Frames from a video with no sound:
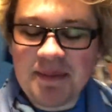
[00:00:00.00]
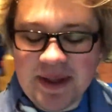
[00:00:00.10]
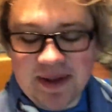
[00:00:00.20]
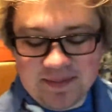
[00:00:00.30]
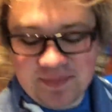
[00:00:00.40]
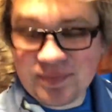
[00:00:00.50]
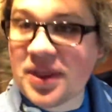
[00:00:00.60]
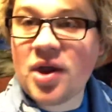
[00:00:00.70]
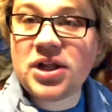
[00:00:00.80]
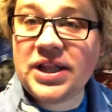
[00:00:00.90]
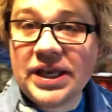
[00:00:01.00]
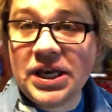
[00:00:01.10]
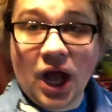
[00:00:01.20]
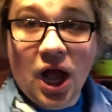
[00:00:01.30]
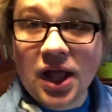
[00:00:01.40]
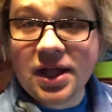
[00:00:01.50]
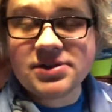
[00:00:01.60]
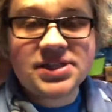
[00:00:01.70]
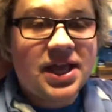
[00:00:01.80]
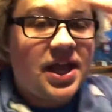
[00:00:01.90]
but cleaning all
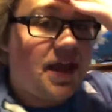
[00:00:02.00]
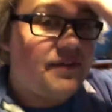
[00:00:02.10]
out today.